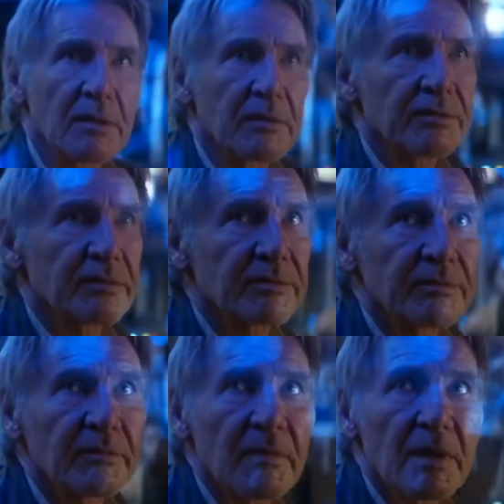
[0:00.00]
Luke's exile
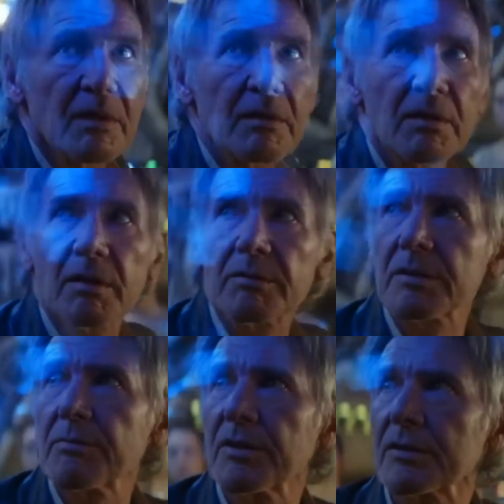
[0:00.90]
has been a major
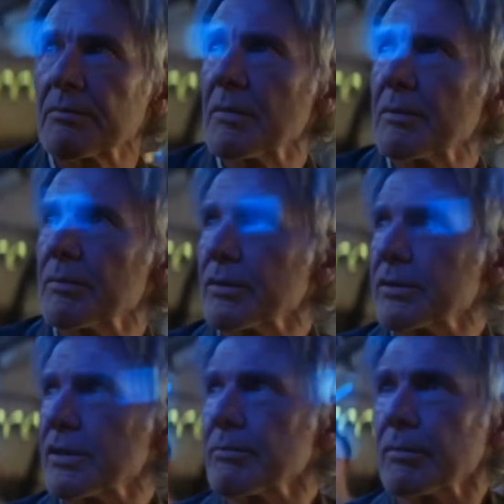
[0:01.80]
question to many
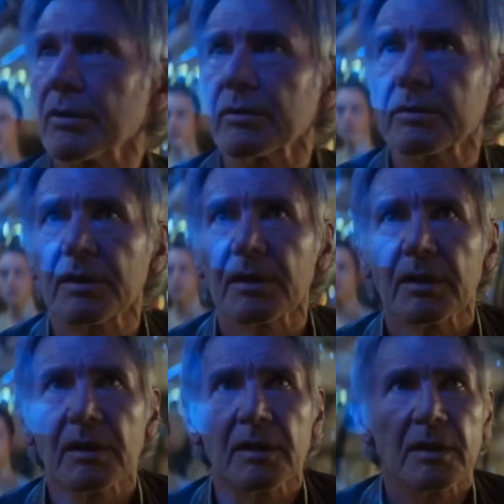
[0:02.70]
since The Force Awakens,
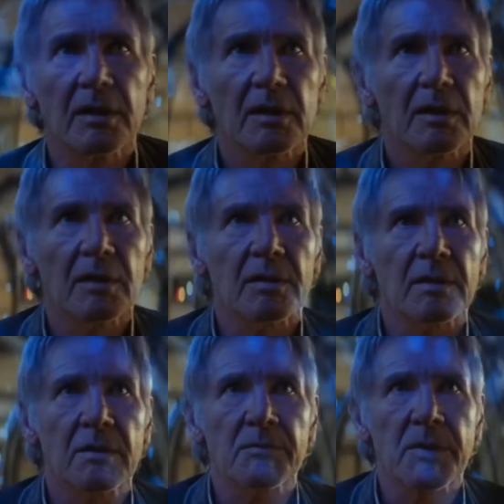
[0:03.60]
and to me,
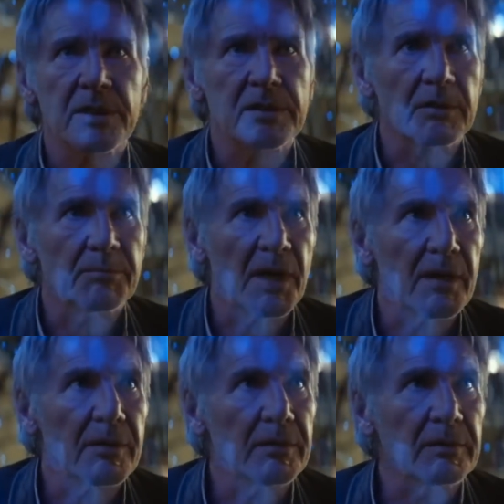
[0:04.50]
something about it just
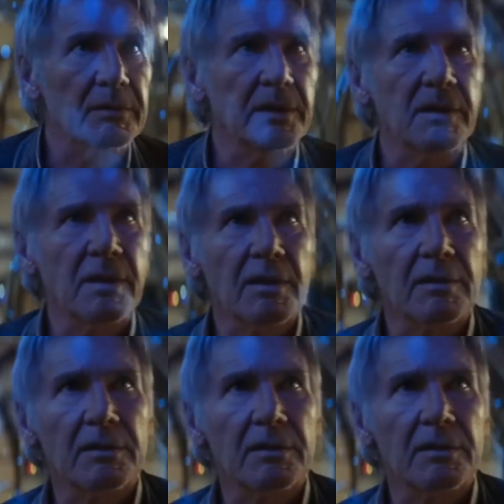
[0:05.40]
doesn't make sense.